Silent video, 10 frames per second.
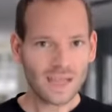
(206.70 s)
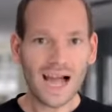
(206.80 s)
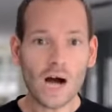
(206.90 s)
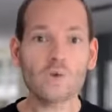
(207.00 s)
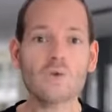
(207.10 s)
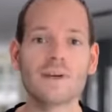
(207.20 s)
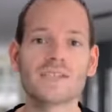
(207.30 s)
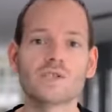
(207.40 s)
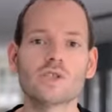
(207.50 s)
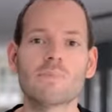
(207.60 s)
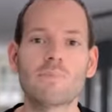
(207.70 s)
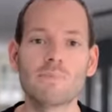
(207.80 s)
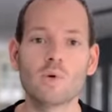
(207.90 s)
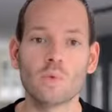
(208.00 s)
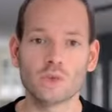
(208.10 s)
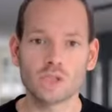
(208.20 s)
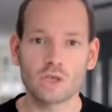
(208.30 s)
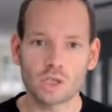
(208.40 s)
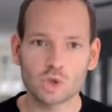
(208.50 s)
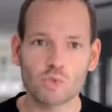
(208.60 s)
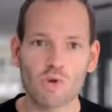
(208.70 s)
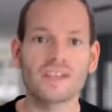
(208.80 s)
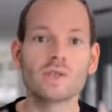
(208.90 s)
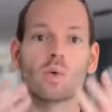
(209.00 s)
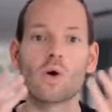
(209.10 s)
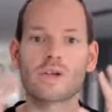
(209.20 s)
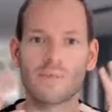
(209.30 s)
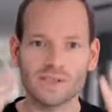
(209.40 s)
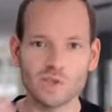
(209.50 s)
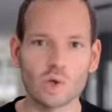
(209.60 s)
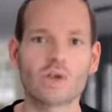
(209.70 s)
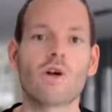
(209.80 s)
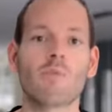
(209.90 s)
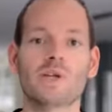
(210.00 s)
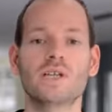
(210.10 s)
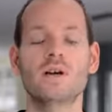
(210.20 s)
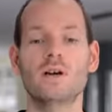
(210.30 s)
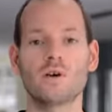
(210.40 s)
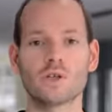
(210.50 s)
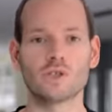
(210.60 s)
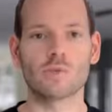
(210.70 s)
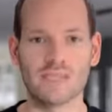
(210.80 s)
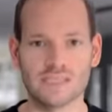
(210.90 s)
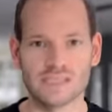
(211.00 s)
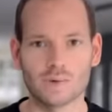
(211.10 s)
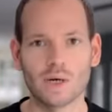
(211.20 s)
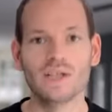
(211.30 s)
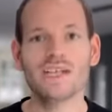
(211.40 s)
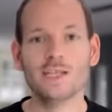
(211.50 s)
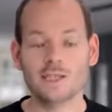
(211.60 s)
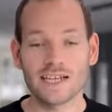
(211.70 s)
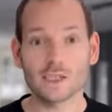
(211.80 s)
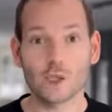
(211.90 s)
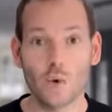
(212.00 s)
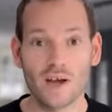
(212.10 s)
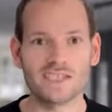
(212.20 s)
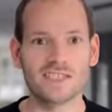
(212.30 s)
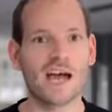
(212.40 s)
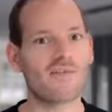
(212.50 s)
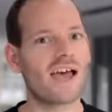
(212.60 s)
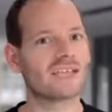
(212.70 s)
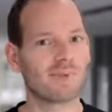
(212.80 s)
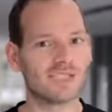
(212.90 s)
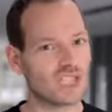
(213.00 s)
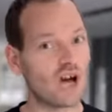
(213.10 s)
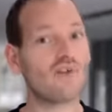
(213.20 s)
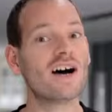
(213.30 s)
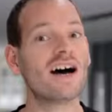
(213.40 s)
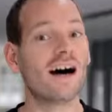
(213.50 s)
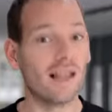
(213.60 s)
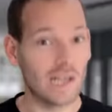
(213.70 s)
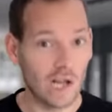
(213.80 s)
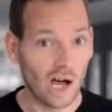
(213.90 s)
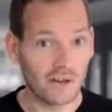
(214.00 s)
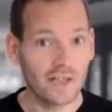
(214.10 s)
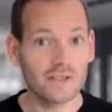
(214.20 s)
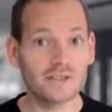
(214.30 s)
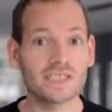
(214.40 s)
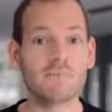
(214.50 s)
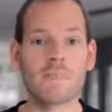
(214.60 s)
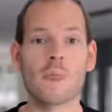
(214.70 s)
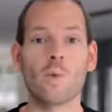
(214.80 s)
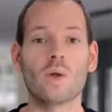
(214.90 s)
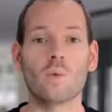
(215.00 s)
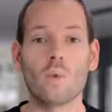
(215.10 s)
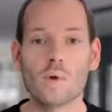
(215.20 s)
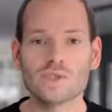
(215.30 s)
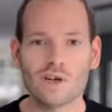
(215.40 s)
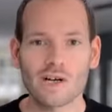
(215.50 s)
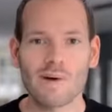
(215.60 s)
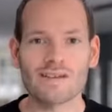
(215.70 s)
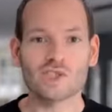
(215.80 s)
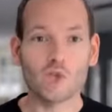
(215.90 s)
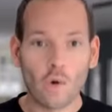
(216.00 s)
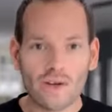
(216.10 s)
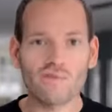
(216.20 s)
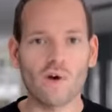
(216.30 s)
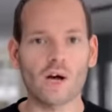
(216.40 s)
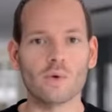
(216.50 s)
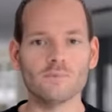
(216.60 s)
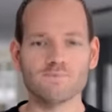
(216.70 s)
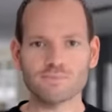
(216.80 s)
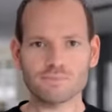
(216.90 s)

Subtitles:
how do we make sure that people will start spreading the word about your company or your business? Well, that's a question I've asked myself a lot. You see, when we're talking about going viral,